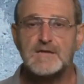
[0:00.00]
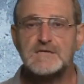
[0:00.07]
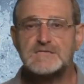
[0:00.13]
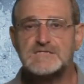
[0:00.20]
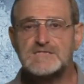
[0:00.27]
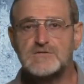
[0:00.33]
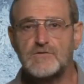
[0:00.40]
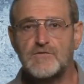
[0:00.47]

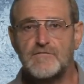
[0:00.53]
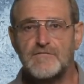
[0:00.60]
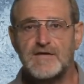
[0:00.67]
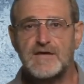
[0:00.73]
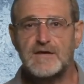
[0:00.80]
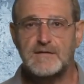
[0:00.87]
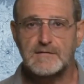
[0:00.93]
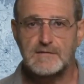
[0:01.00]
So
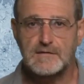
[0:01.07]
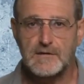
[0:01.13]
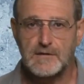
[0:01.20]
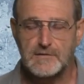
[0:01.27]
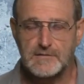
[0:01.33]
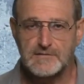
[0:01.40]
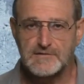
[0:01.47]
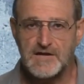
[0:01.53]
we
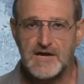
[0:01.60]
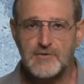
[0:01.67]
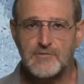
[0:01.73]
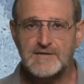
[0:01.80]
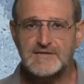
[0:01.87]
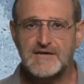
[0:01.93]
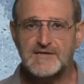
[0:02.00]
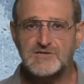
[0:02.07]
narrow
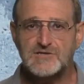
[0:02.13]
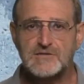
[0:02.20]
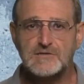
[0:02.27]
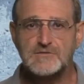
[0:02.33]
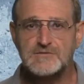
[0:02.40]
attention